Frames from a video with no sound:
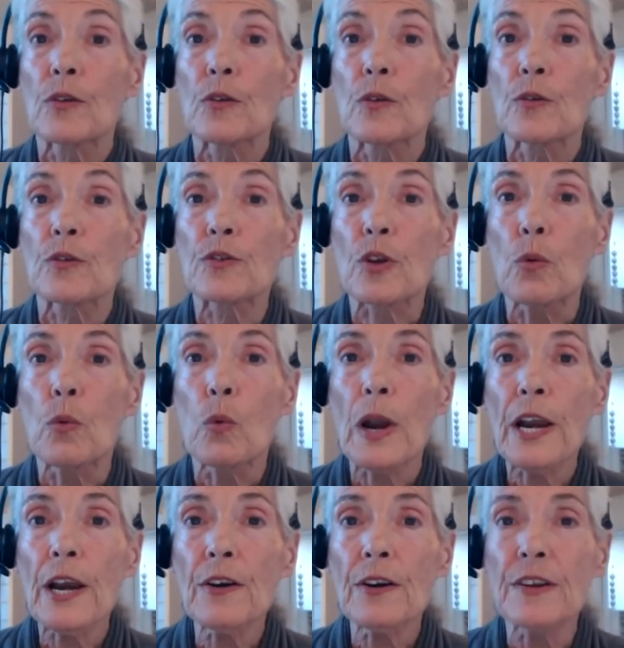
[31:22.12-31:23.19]
So
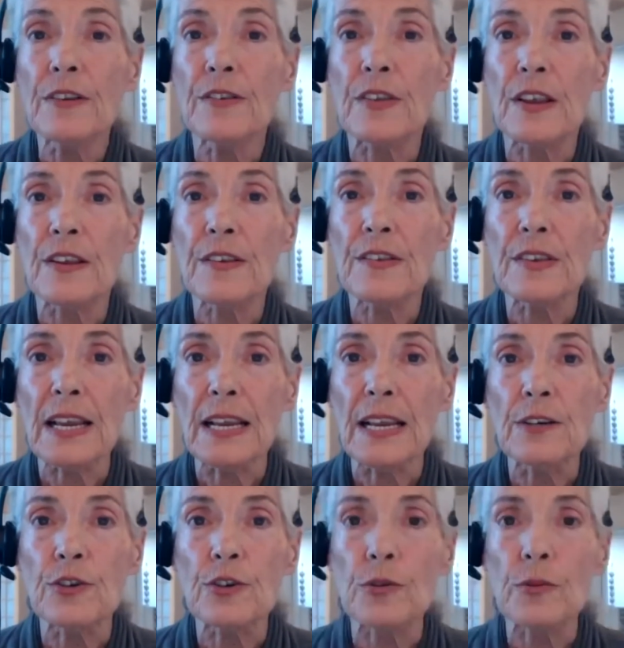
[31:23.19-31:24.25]
where does this
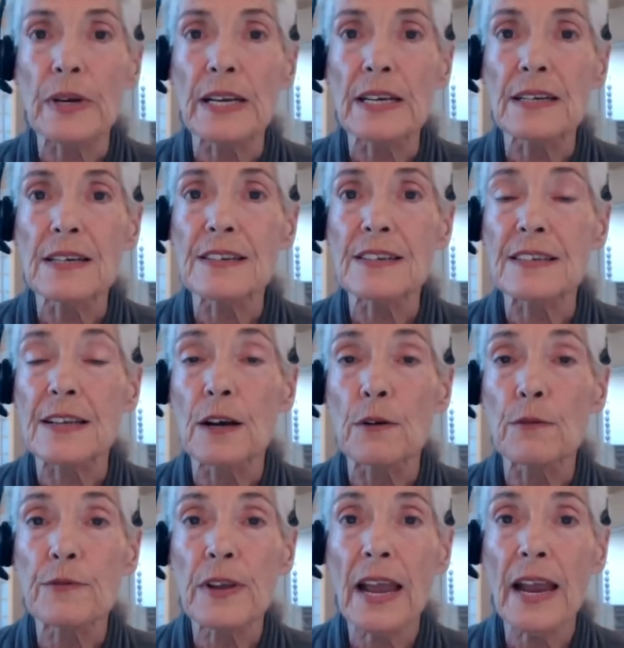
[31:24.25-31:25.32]
enter into
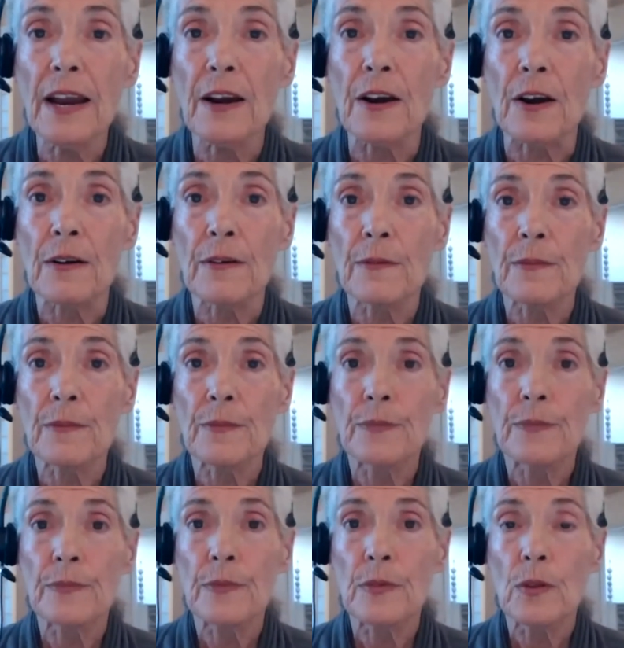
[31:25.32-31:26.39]
self-care?
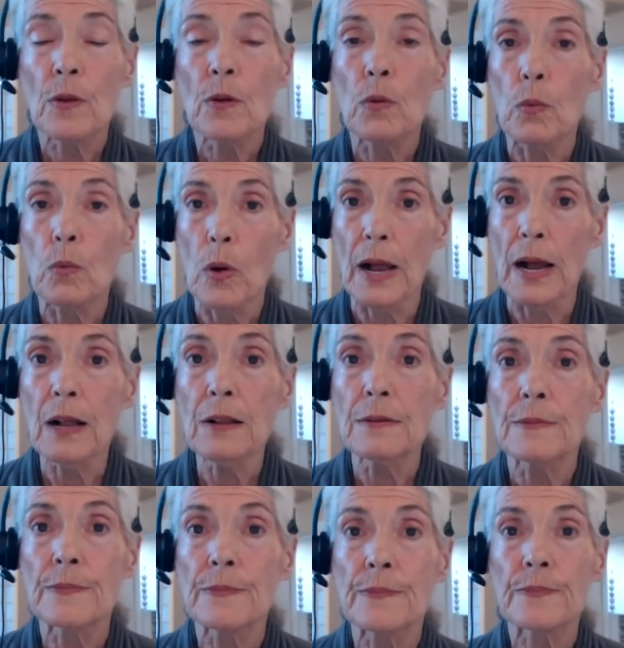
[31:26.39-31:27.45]
Well,
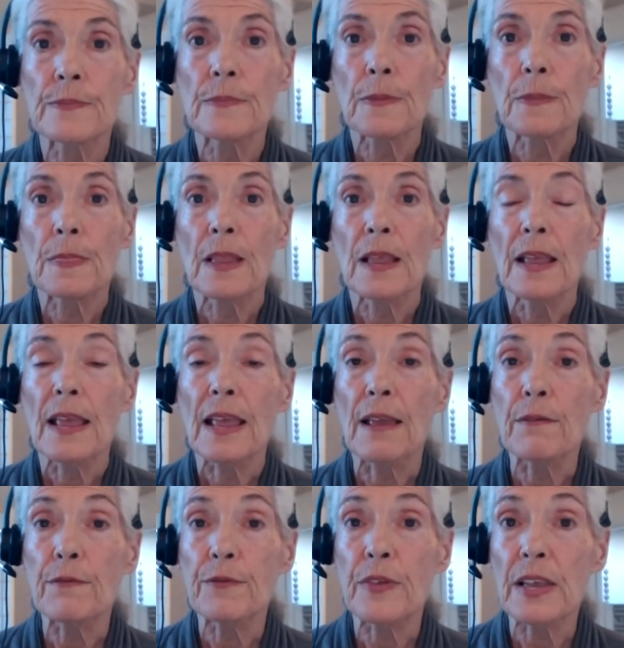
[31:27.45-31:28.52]

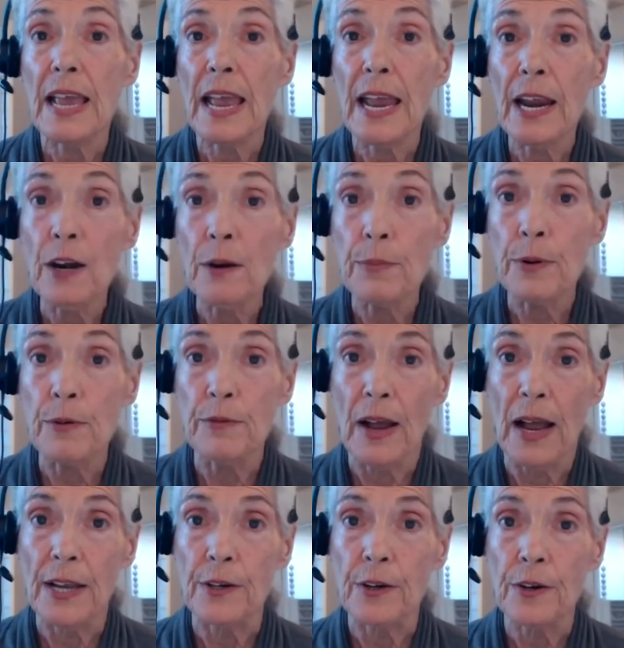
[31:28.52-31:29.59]
if the care
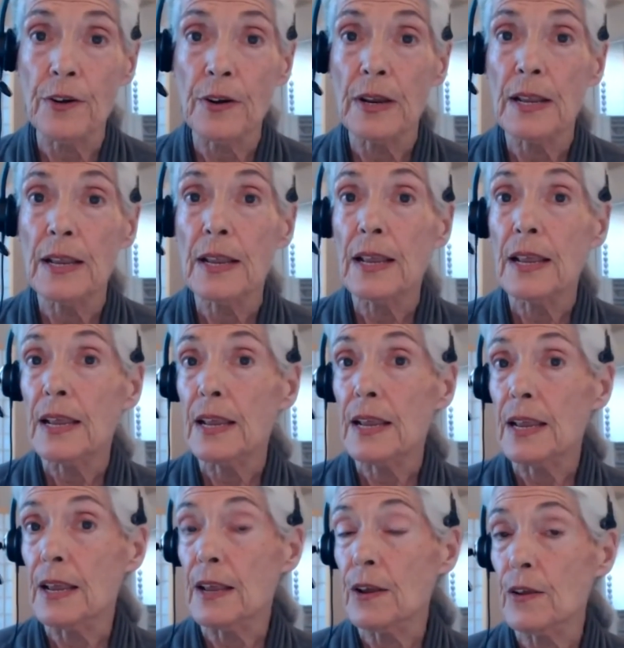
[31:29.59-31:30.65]
provider
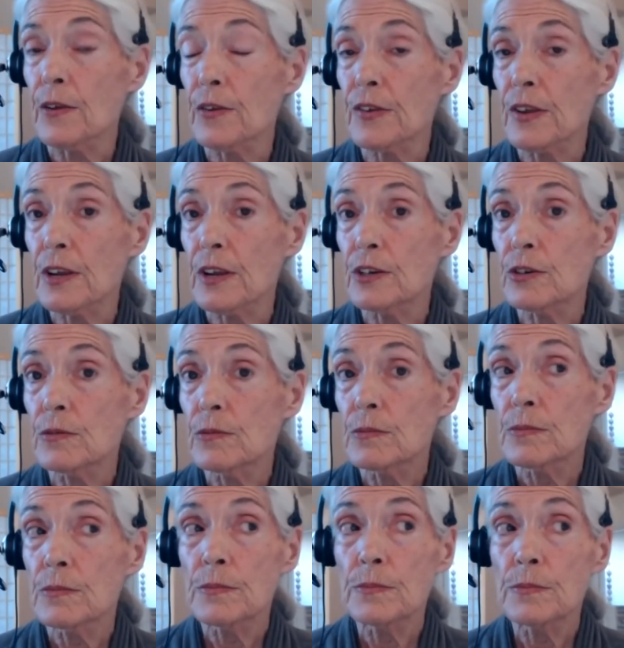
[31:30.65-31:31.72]
is
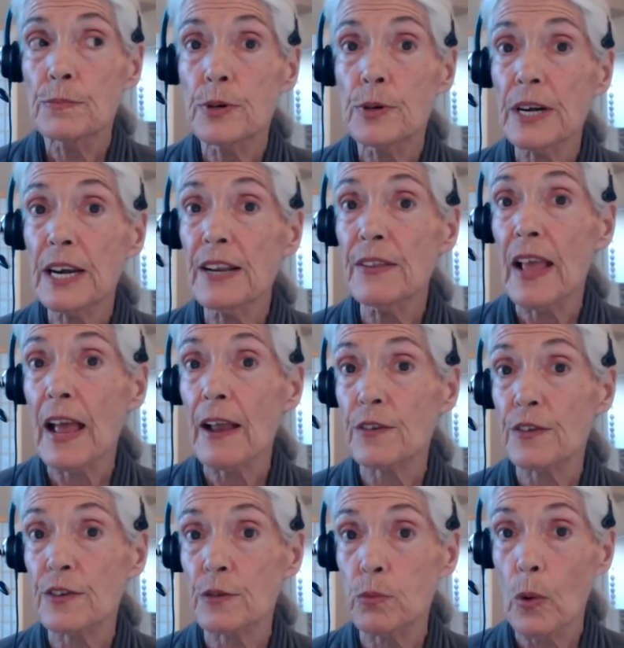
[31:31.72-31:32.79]
putting that
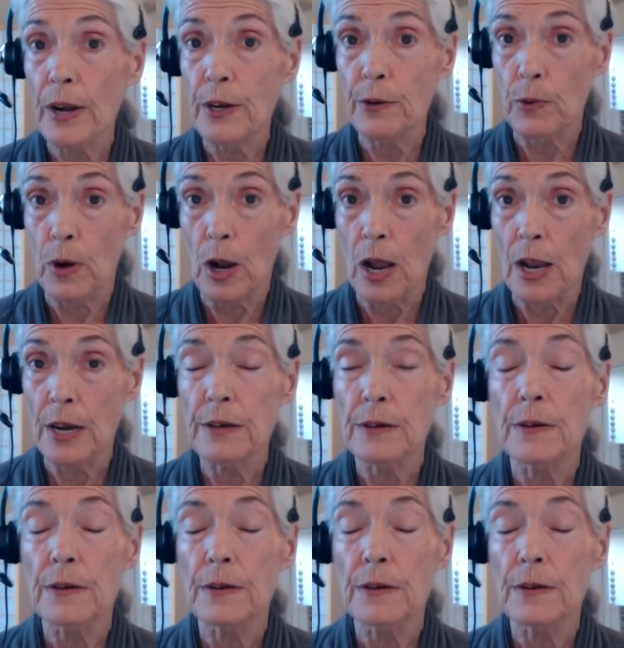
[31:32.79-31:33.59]
sweater on,